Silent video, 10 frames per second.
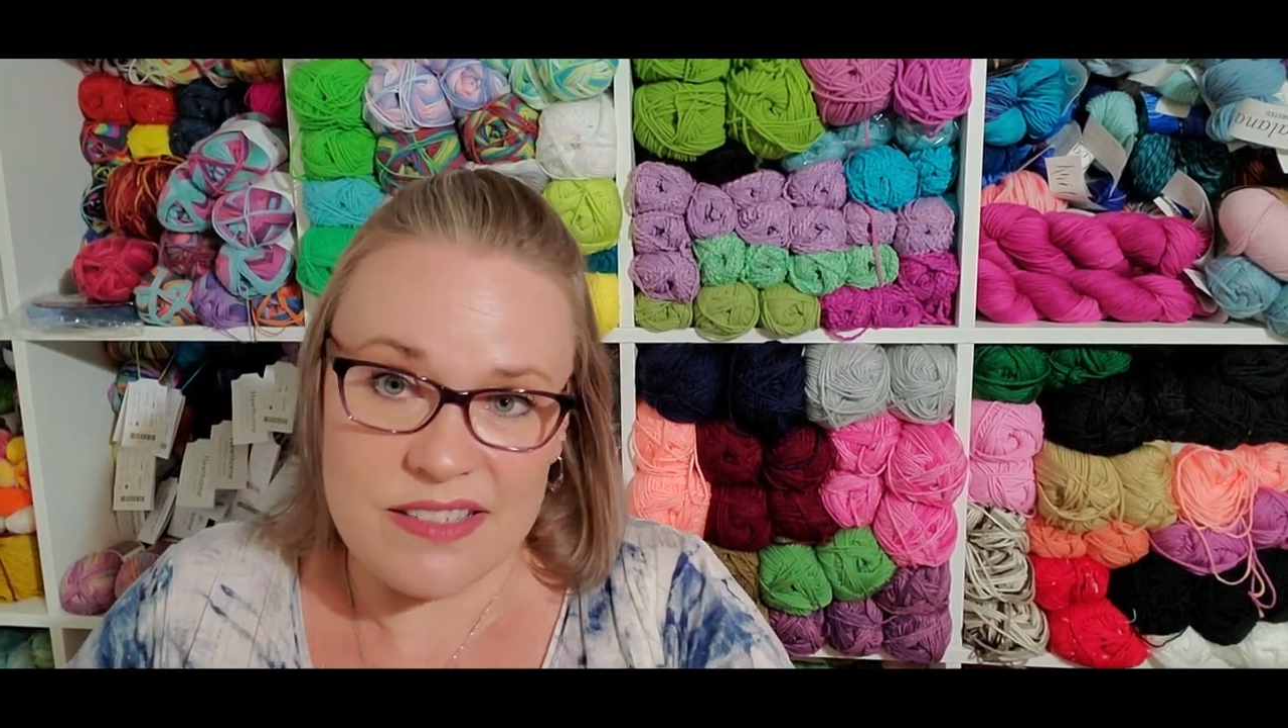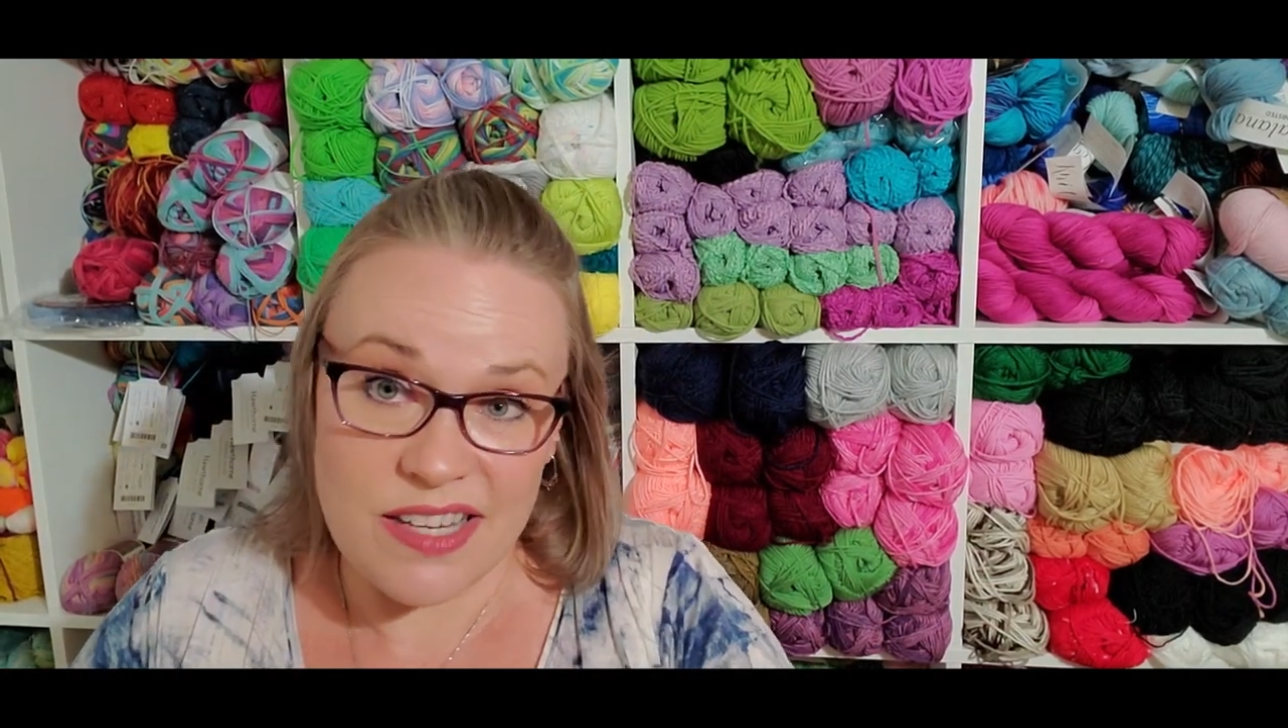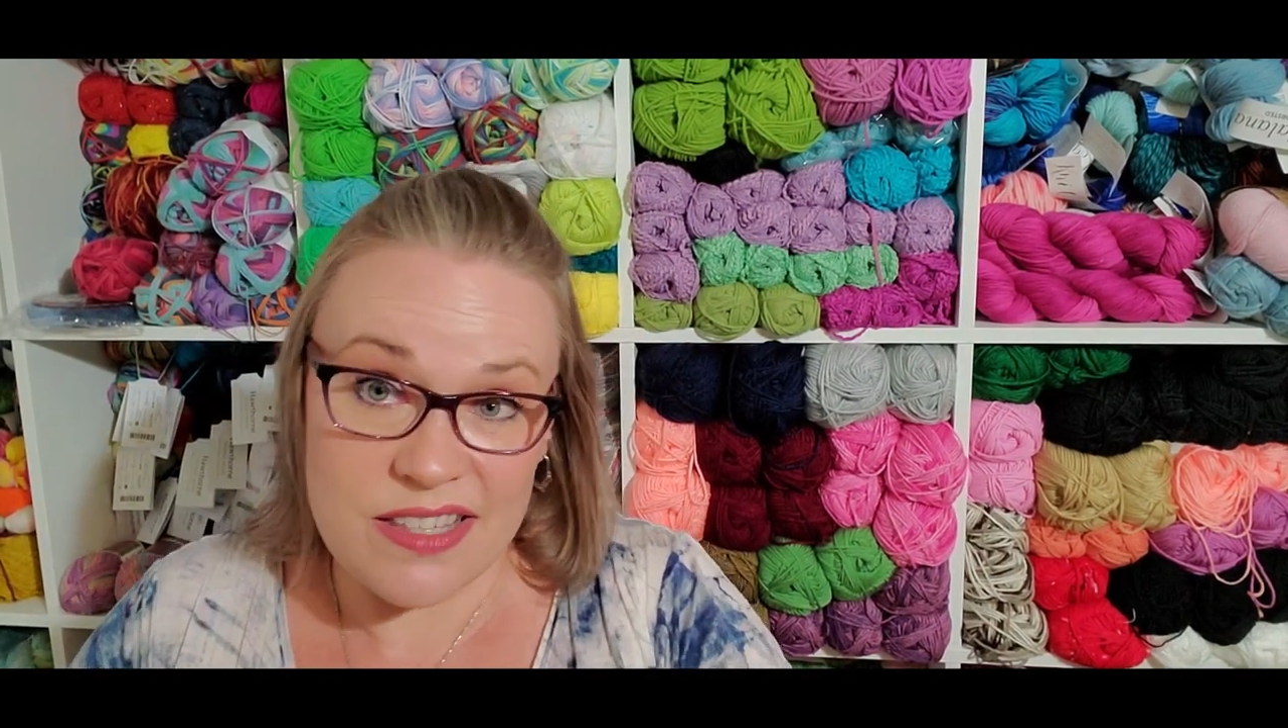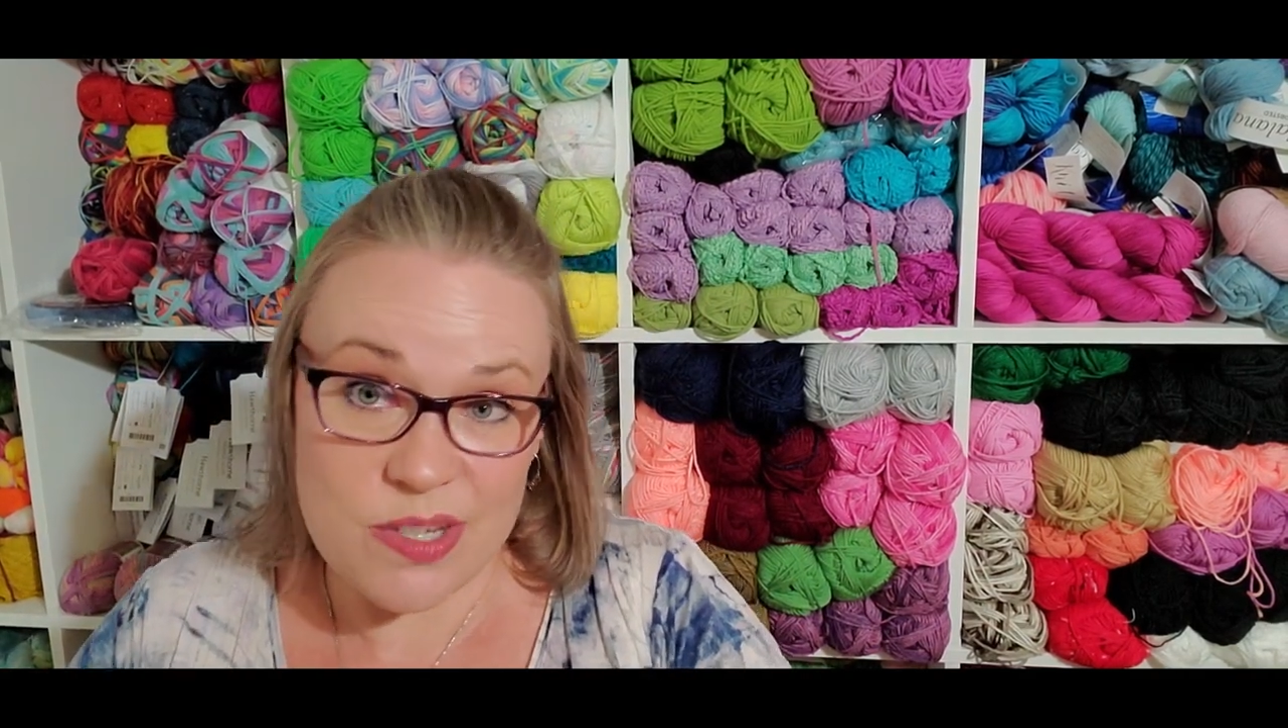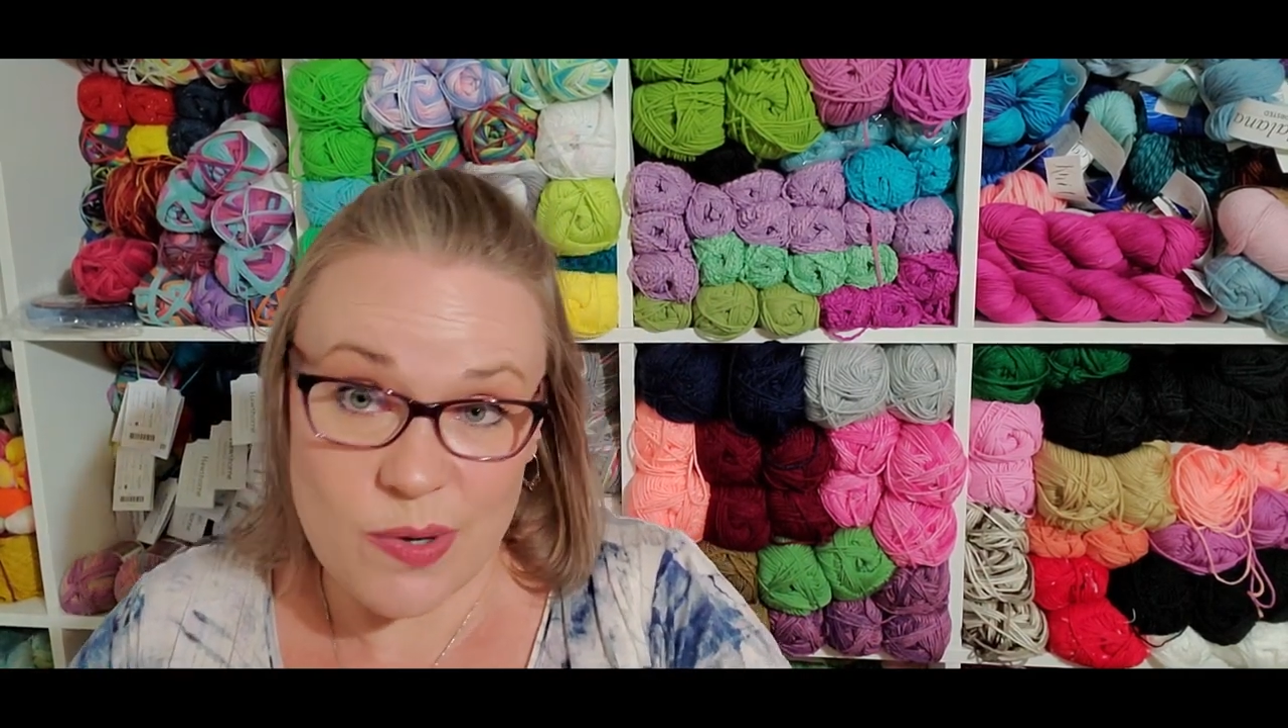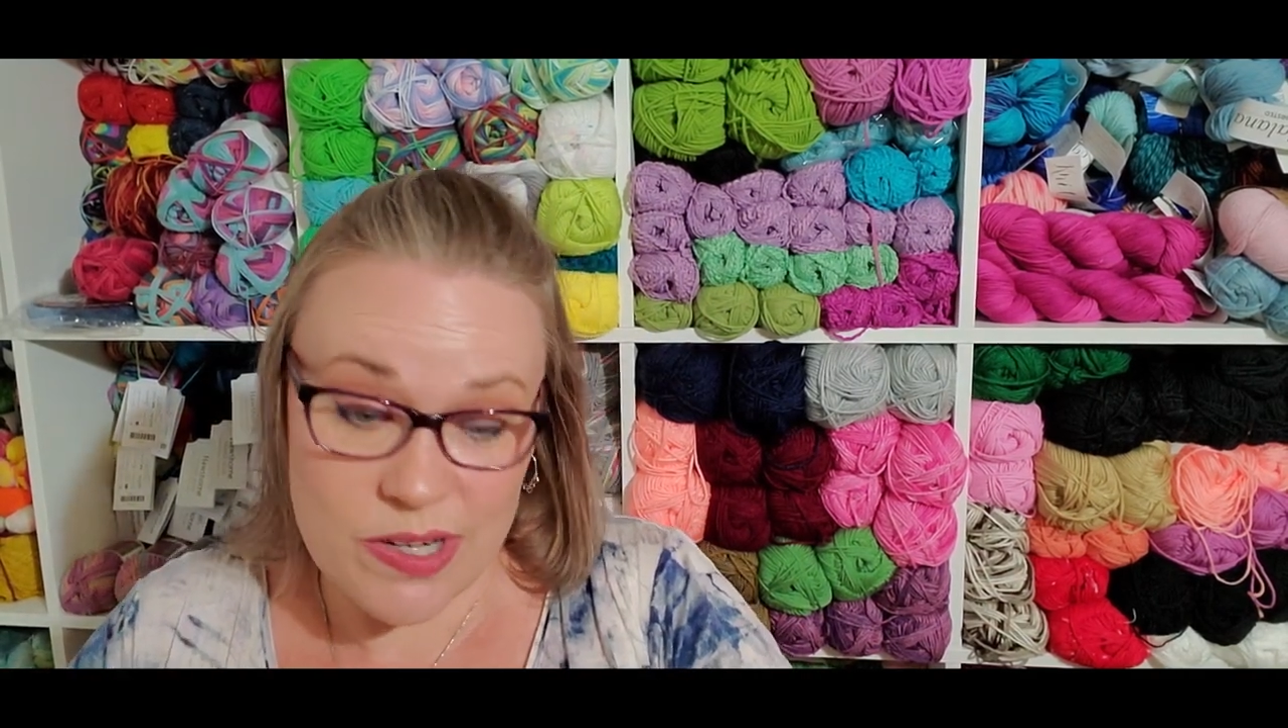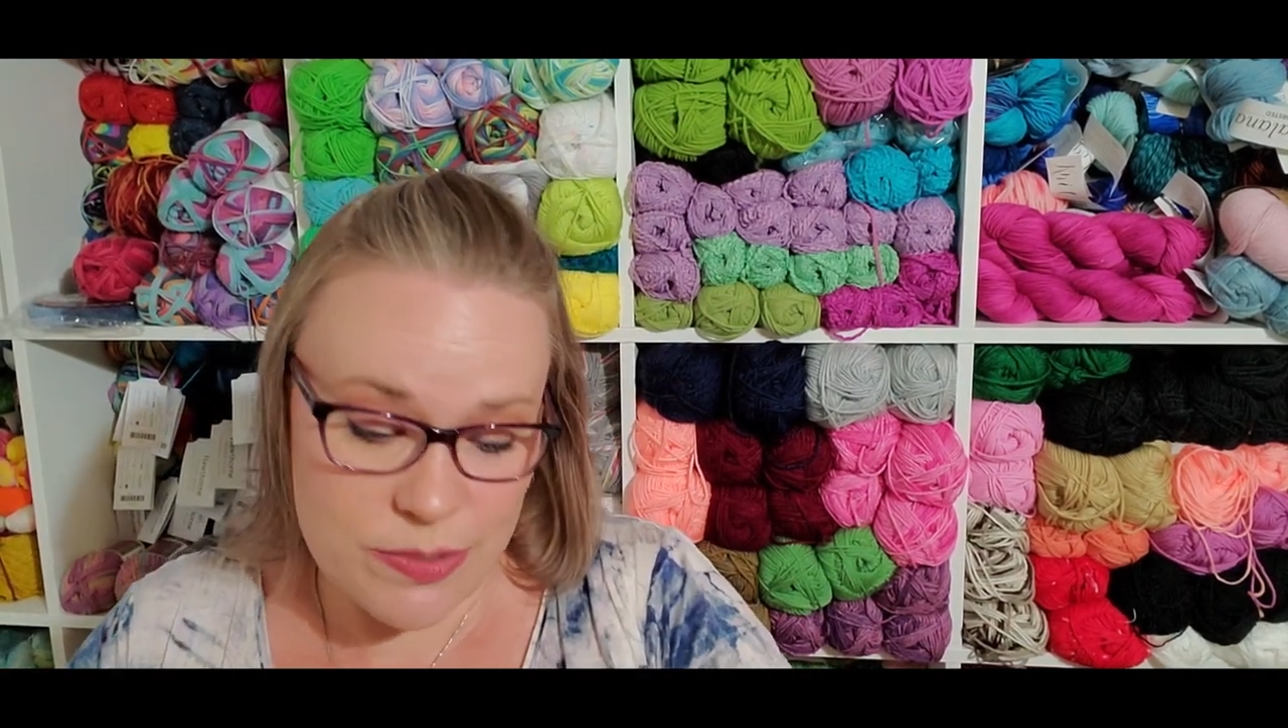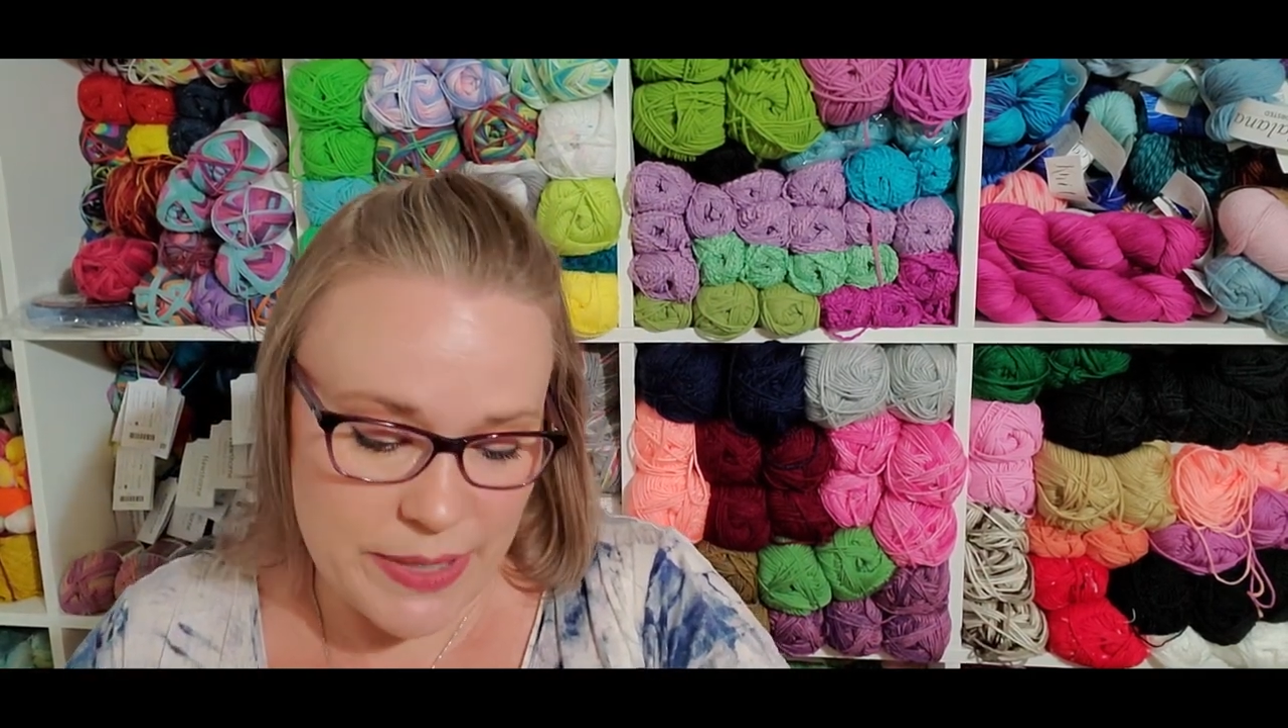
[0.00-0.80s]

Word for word: ten squares a